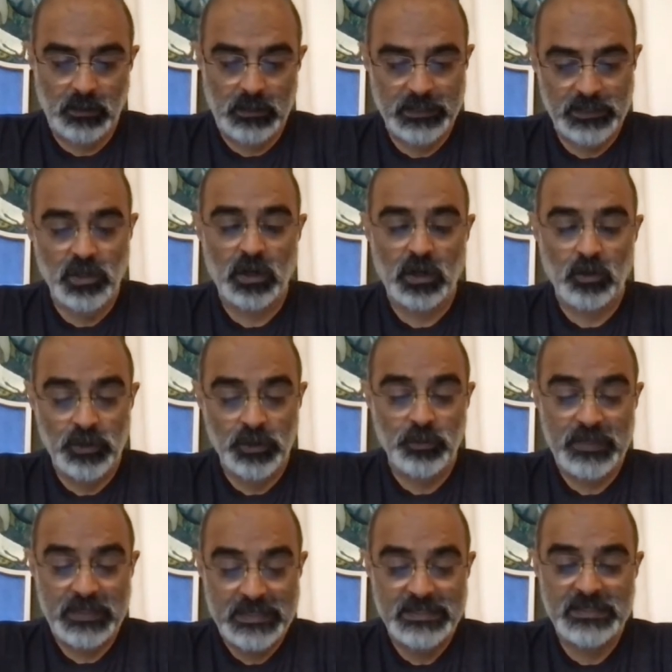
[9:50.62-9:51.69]
it's not going to
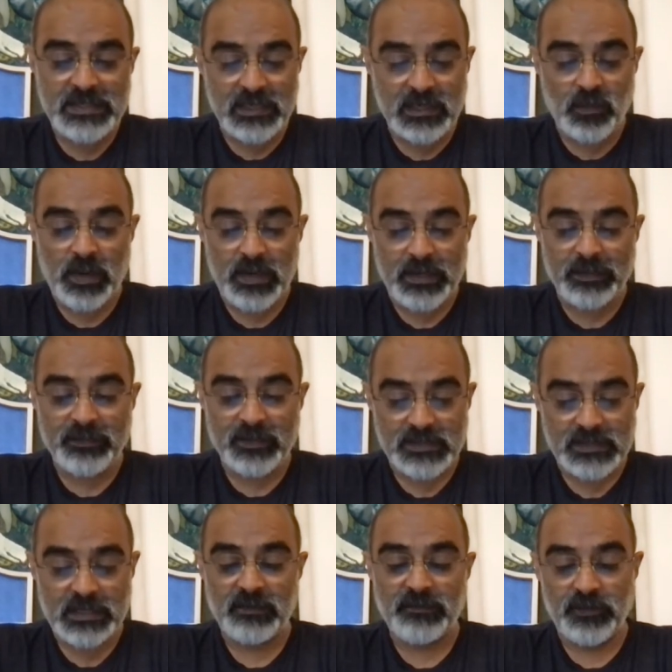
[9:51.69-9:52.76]
be easy equating the
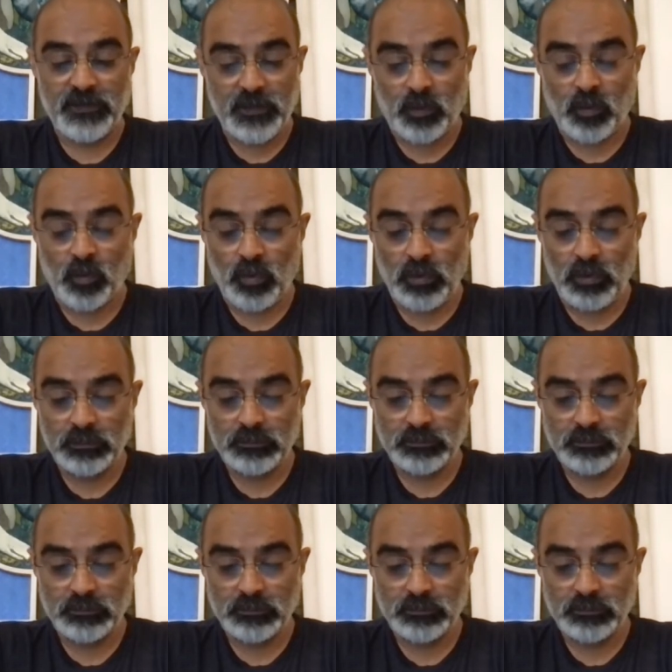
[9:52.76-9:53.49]
self with the whole.